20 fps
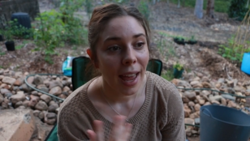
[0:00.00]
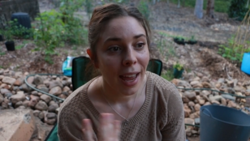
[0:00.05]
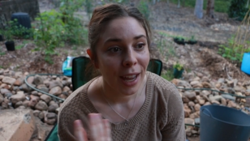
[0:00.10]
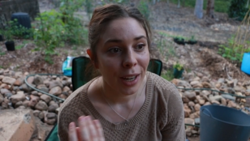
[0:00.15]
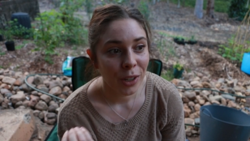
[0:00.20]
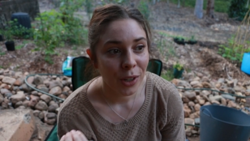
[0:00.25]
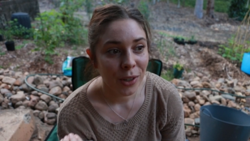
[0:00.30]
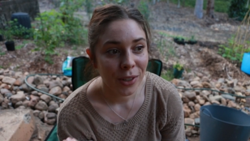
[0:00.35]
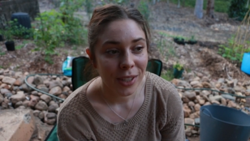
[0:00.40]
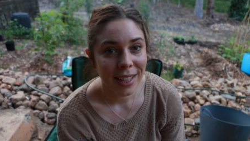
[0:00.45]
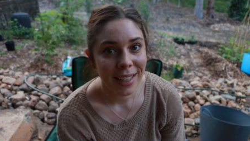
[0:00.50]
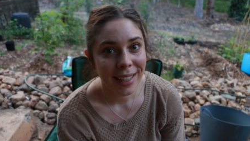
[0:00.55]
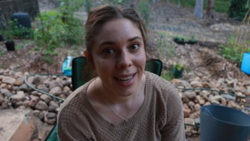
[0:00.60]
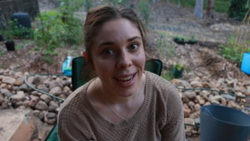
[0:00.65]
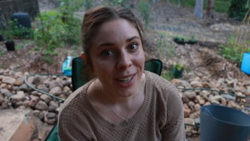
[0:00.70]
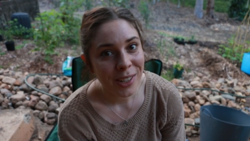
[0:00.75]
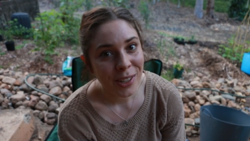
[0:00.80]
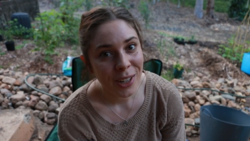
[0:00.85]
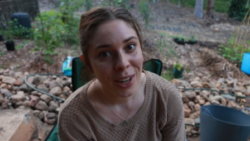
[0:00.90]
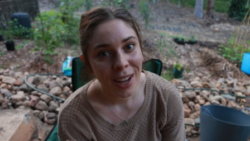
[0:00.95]
and using
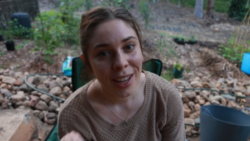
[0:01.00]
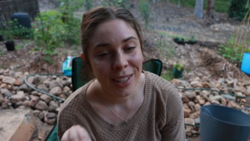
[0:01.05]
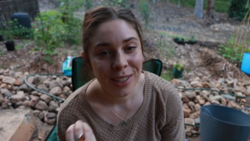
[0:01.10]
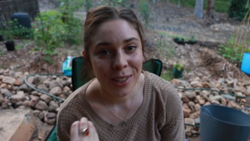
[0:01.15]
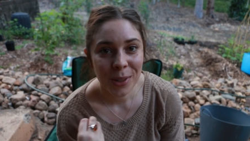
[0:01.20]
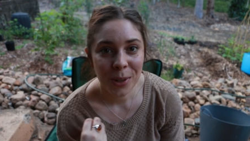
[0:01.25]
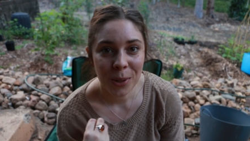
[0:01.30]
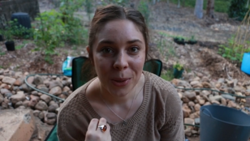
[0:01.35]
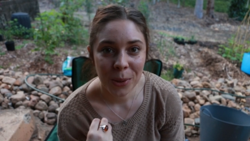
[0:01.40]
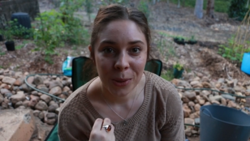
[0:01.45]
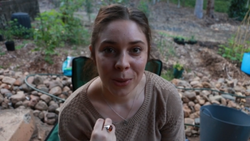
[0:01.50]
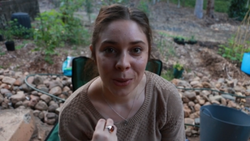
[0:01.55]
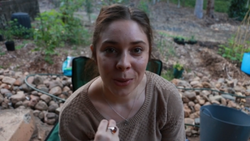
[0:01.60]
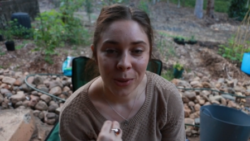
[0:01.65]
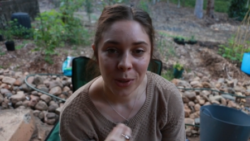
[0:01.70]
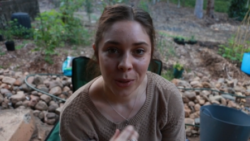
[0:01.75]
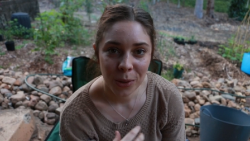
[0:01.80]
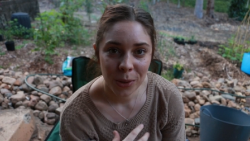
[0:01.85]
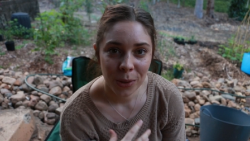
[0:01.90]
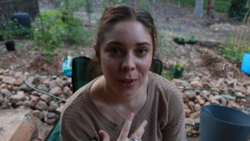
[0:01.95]
nature as a tool
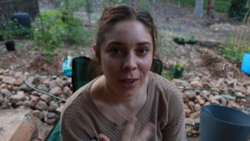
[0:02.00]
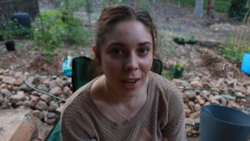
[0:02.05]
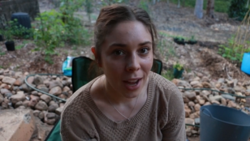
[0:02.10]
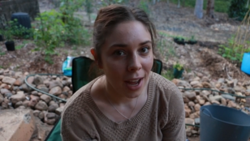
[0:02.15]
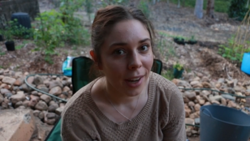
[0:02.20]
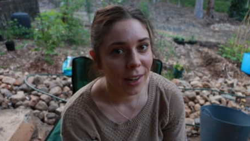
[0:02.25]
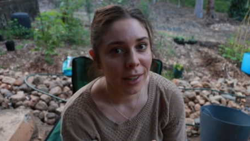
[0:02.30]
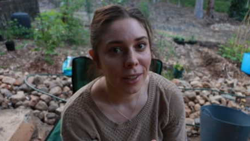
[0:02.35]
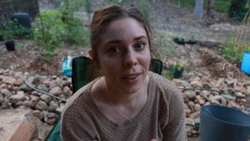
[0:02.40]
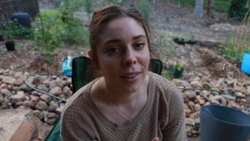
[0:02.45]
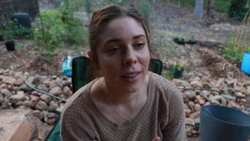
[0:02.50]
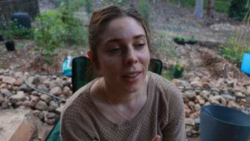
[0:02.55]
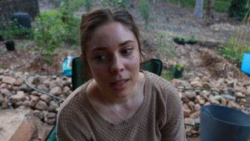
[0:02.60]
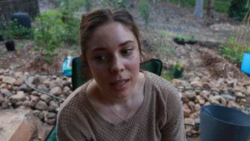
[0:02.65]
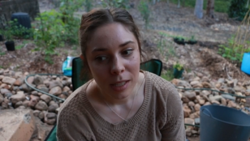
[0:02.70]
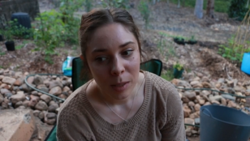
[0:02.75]
to garden.